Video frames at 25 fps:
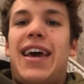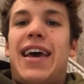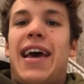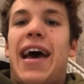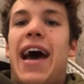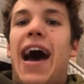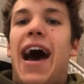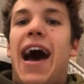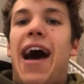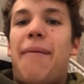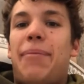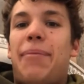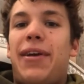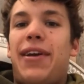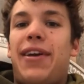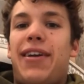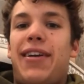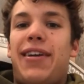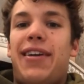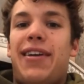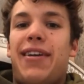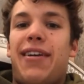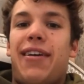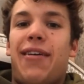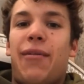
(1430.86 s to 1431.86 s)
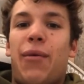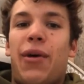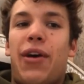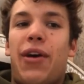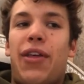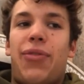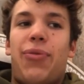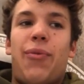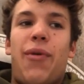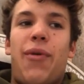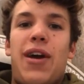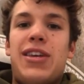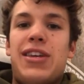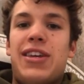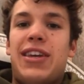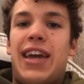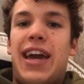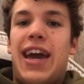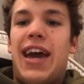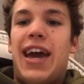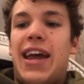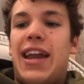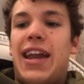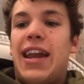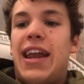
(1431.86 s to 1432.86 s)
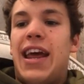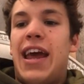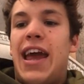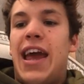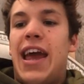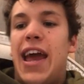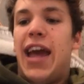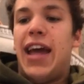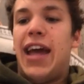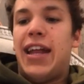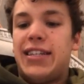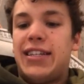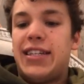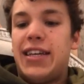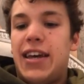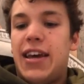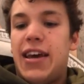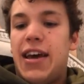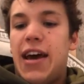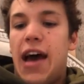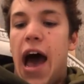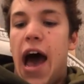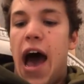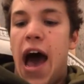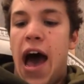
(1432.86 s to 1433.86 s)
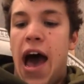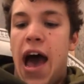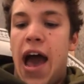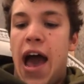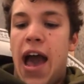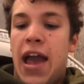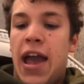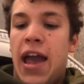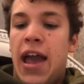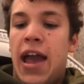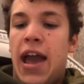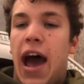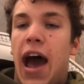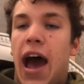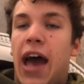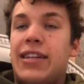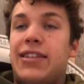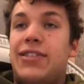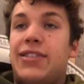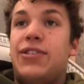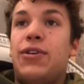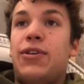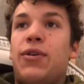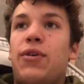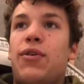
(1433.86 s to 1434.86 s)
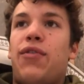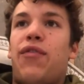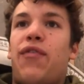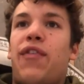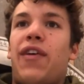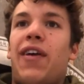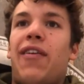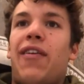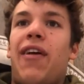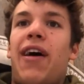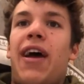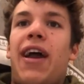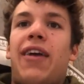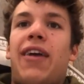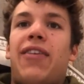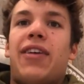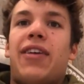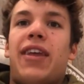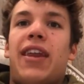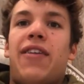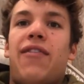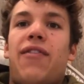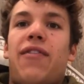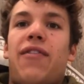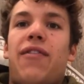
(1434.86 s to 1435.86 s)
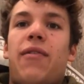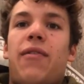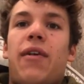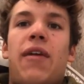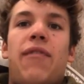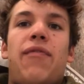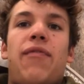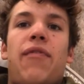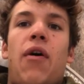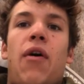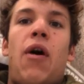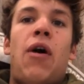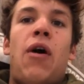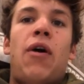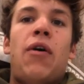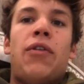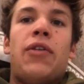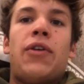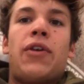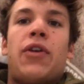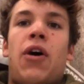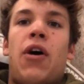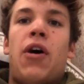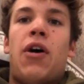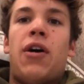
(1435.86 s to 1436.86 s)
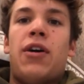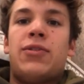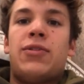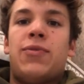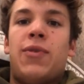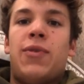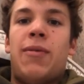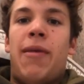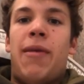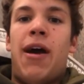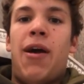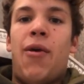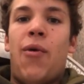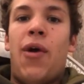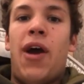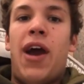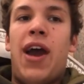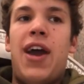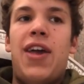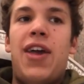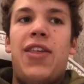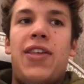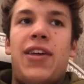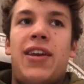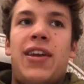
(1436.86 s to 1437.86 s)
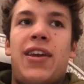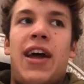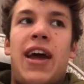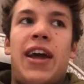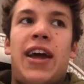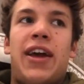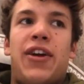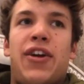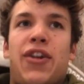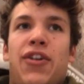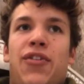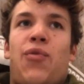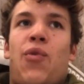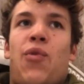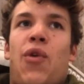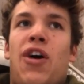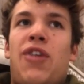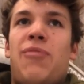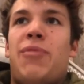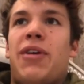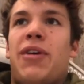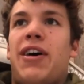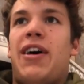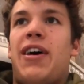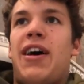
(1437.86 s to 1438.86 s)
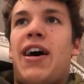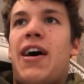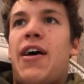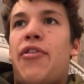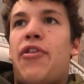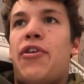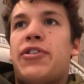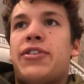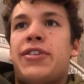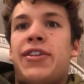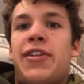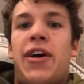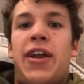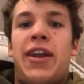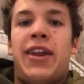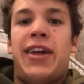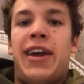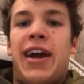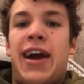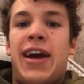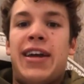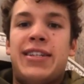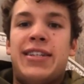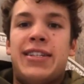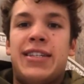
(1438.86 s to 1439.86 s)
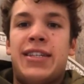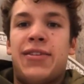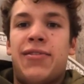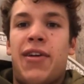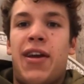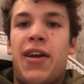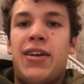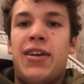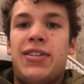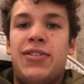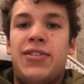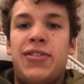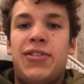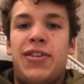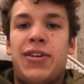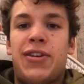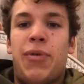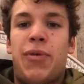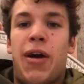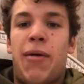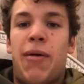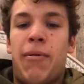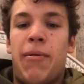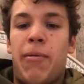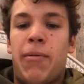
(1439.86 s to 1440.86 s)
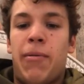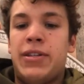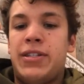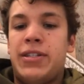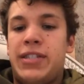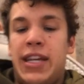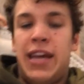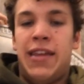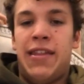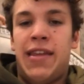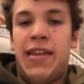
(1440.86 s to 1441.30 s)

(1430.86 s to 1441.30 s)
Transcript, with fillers: happy with what you get. And I I do feel like that if, if all the cards went my way, then I could have won, but there's a lot of guys in the race who could probably say